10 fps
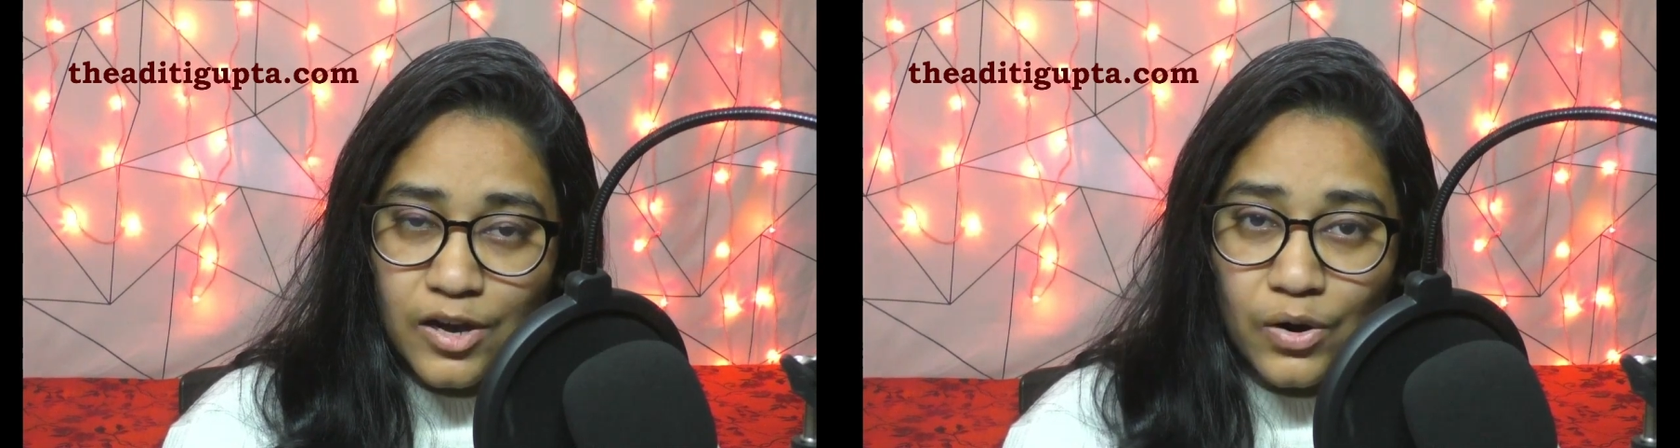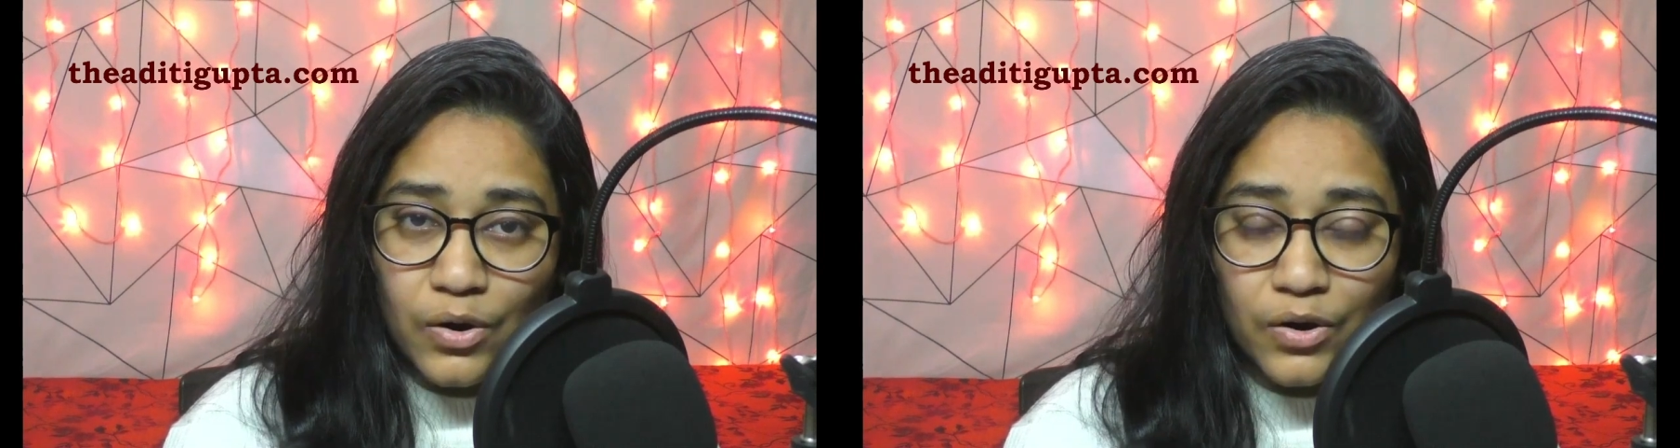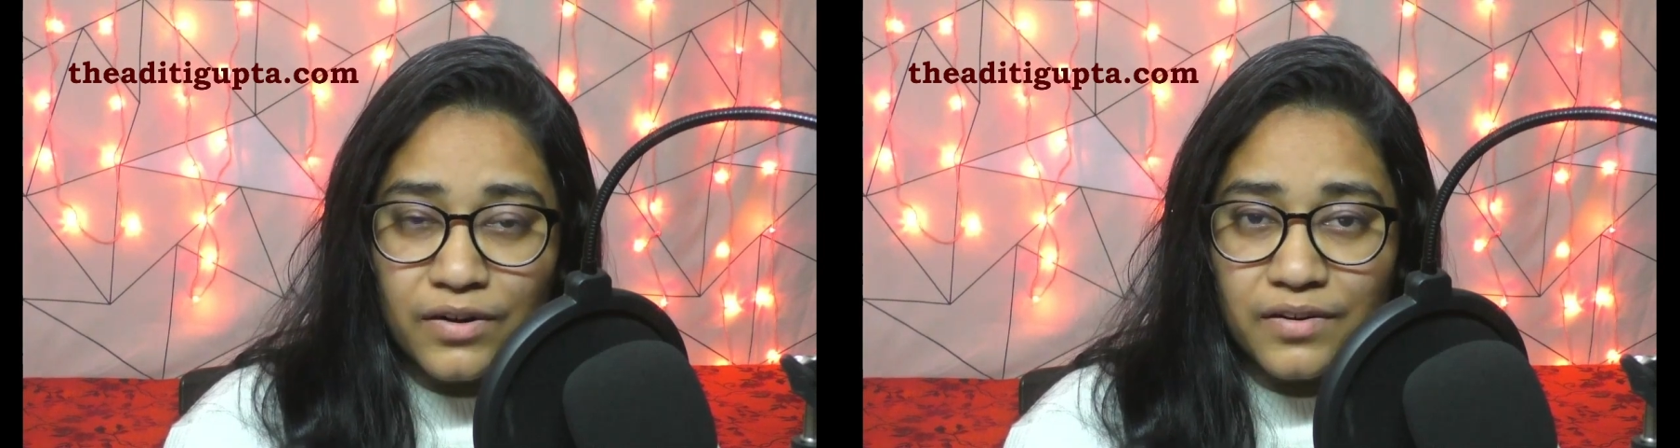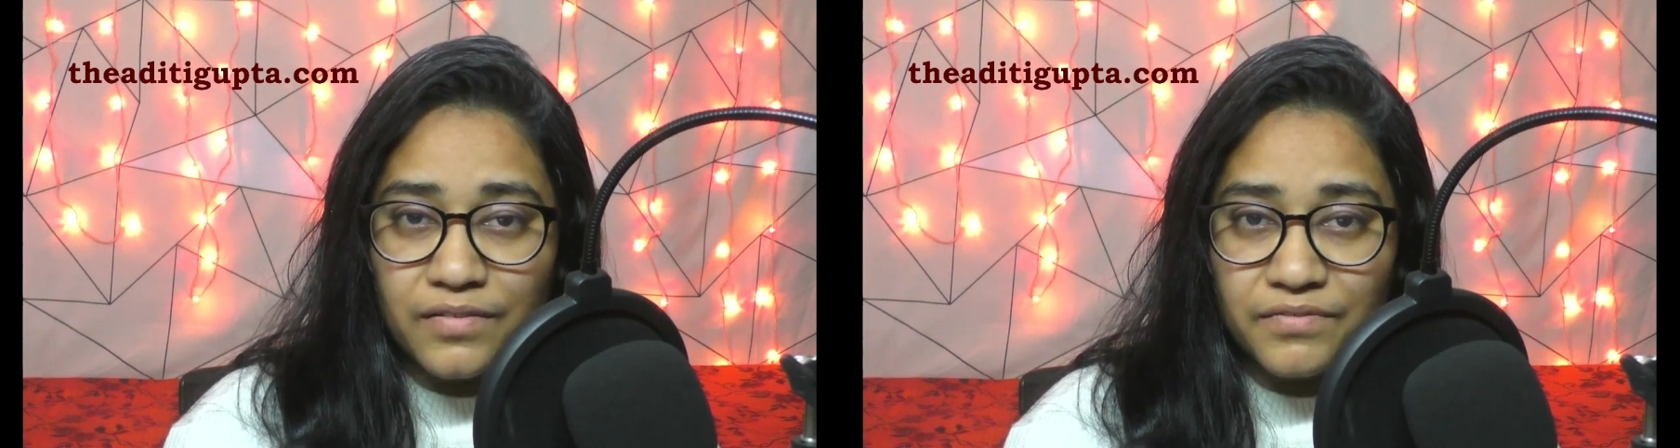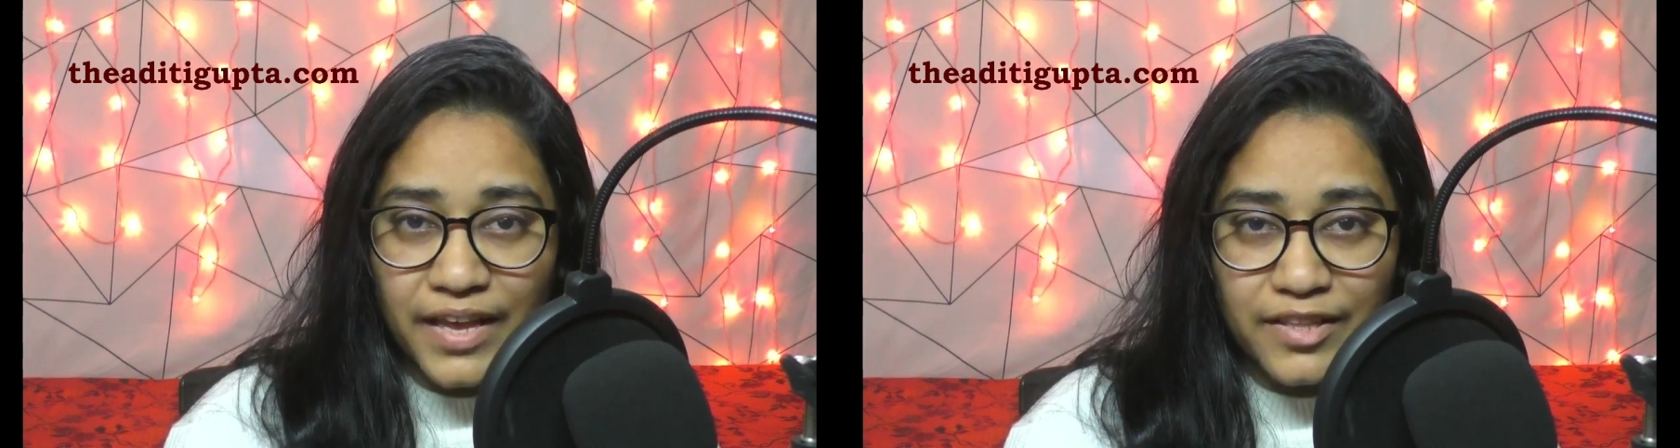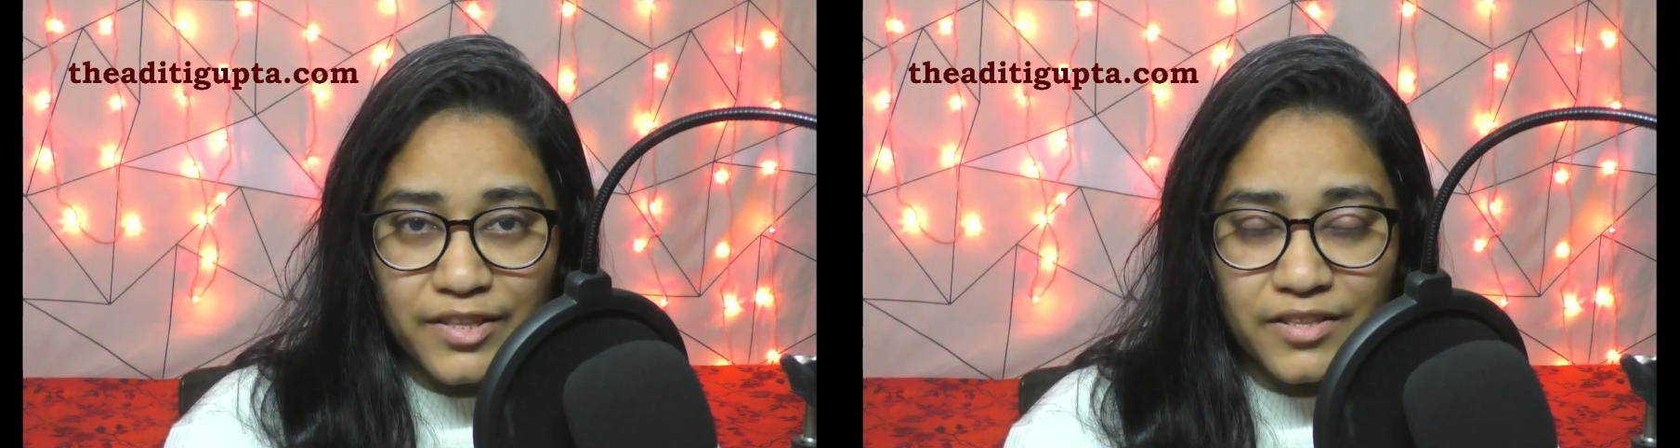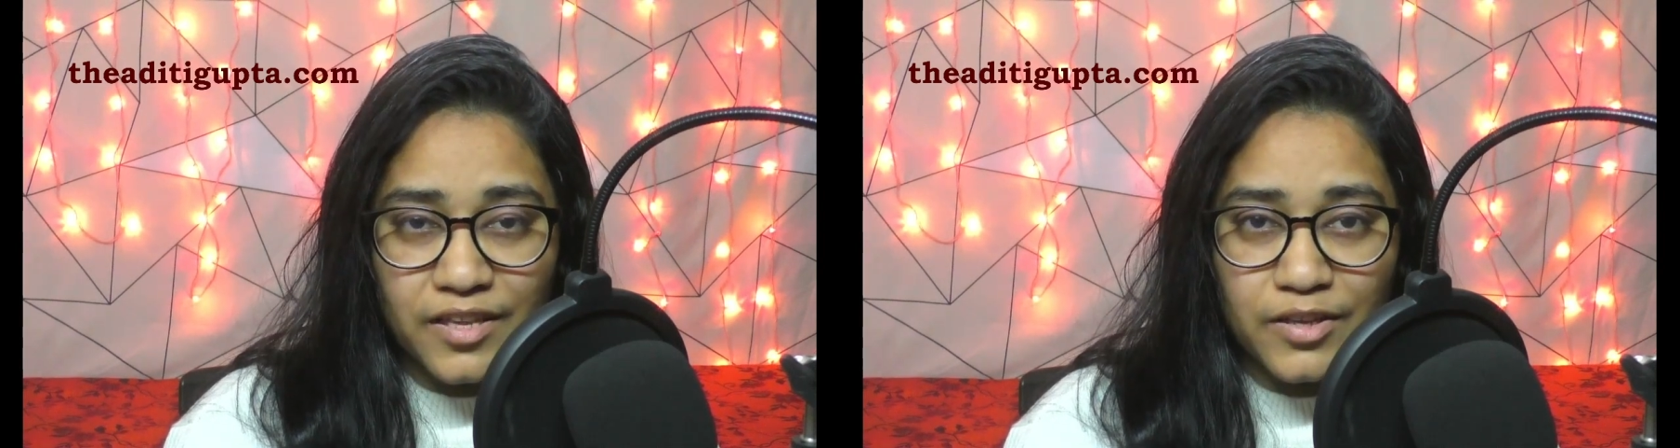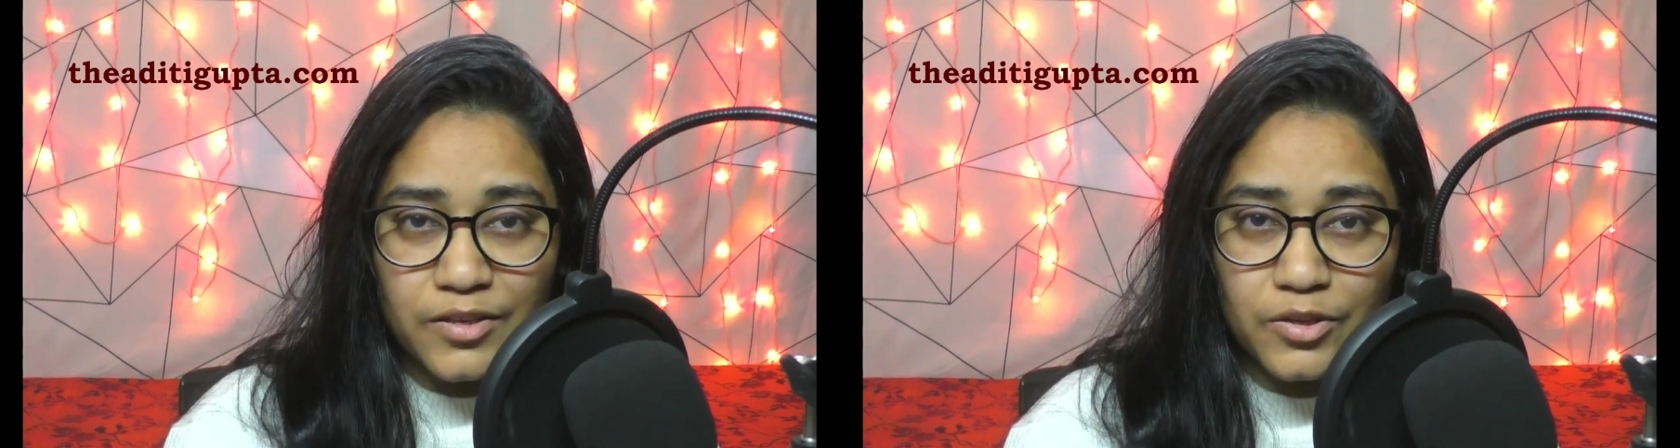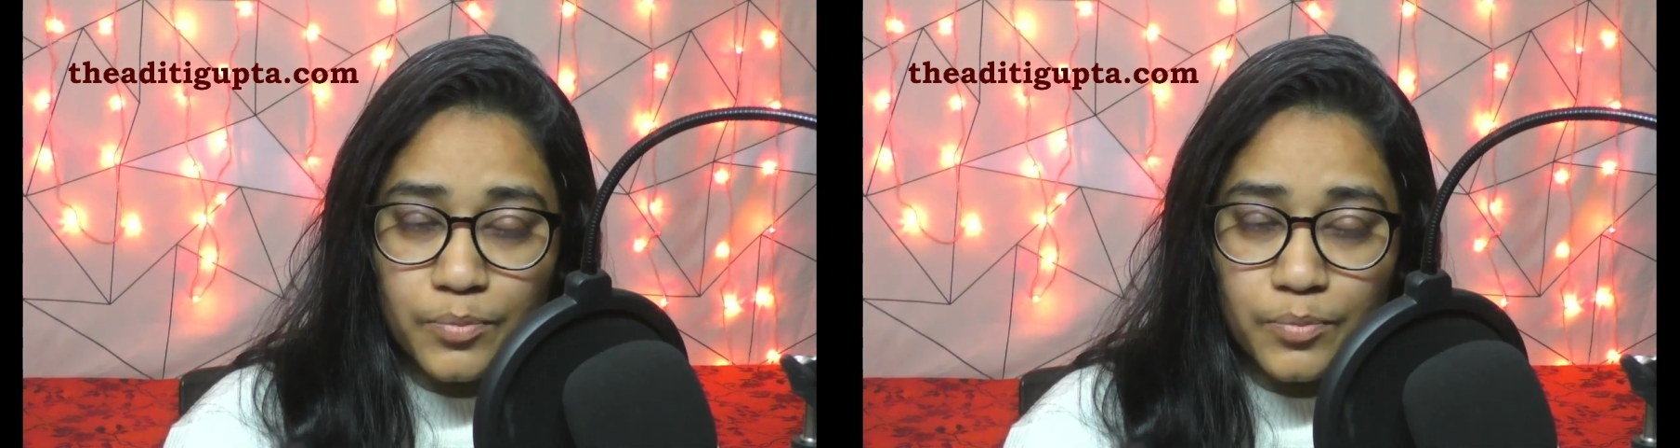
or when your